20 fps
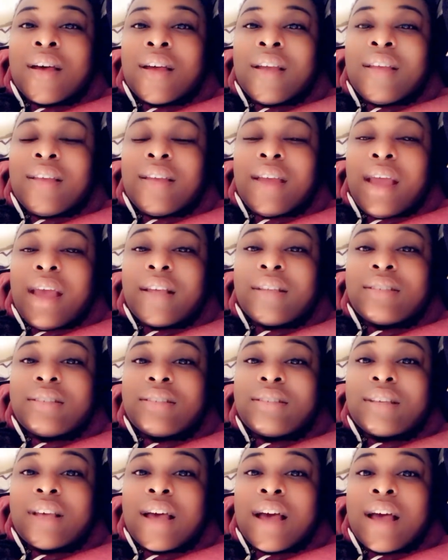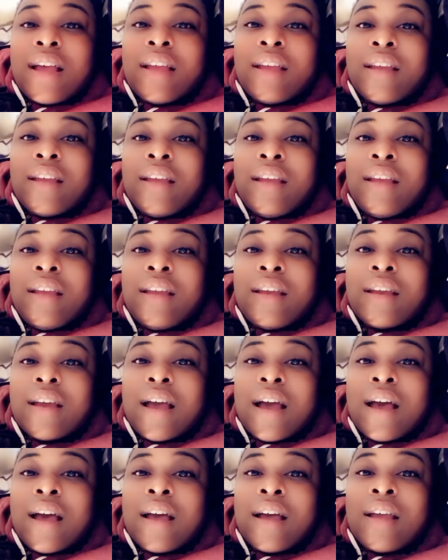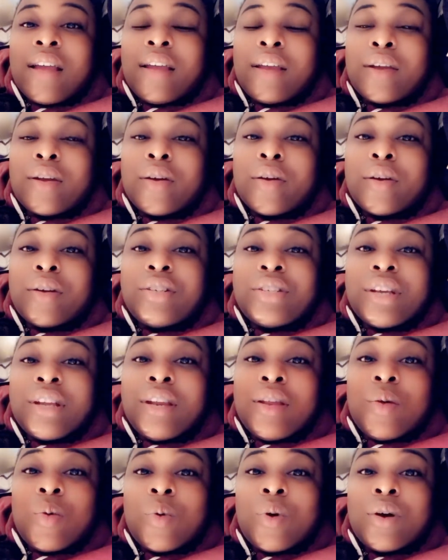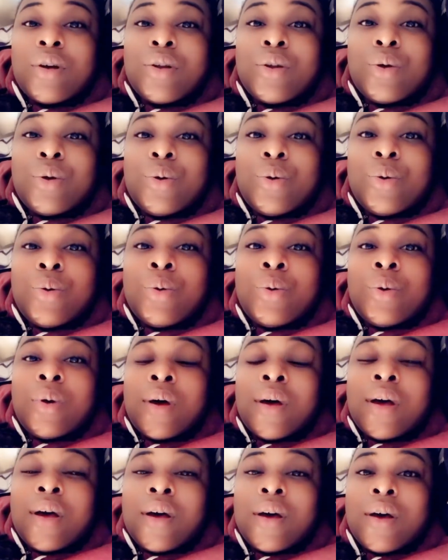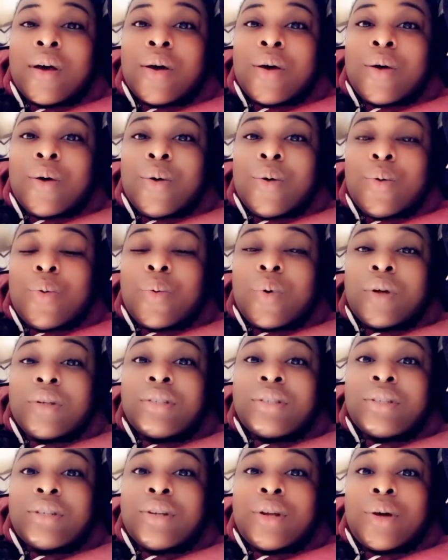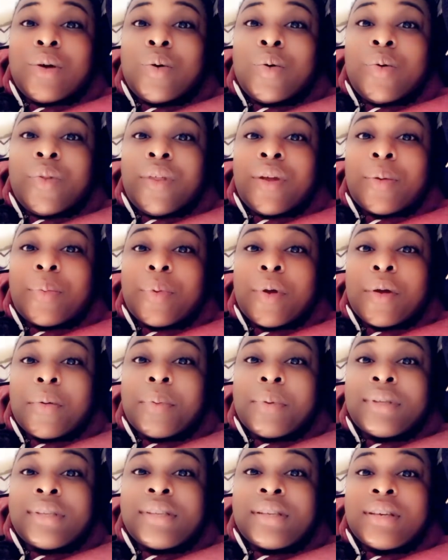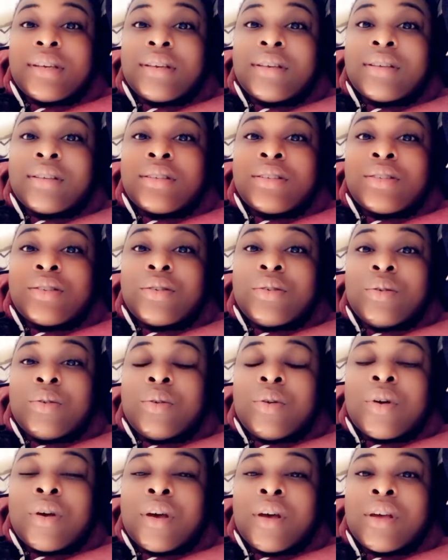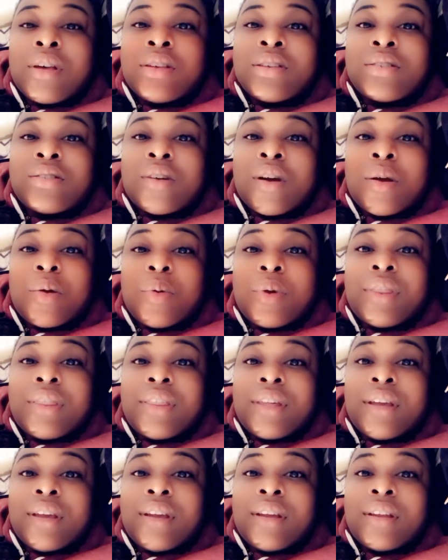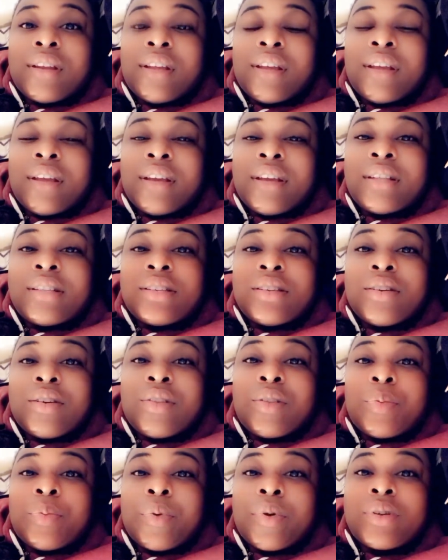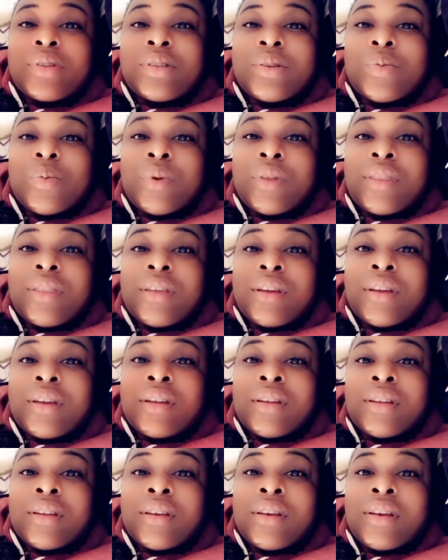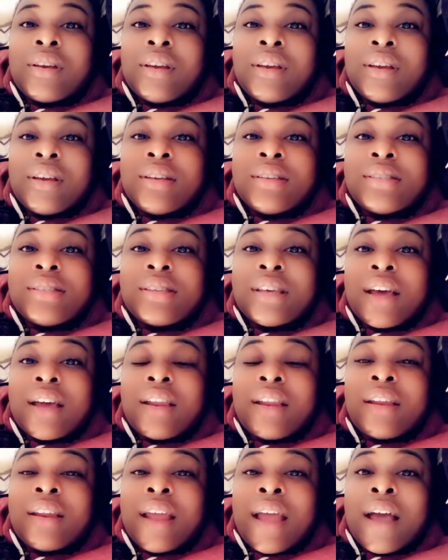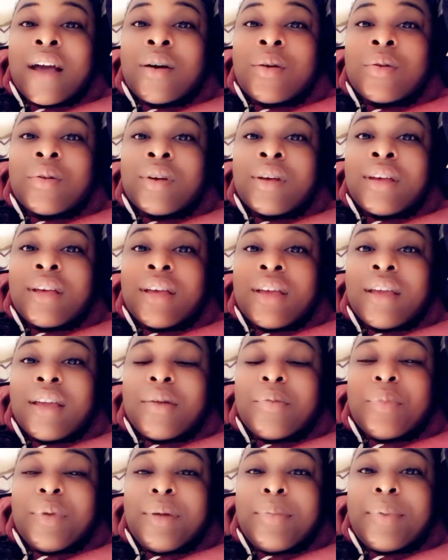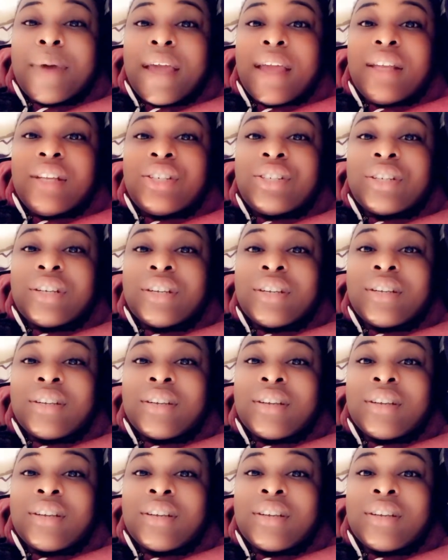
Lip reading: yes, I encourage anyone who wants to know who their purpose is to start within and get to know the person within, inside and out, and be patient.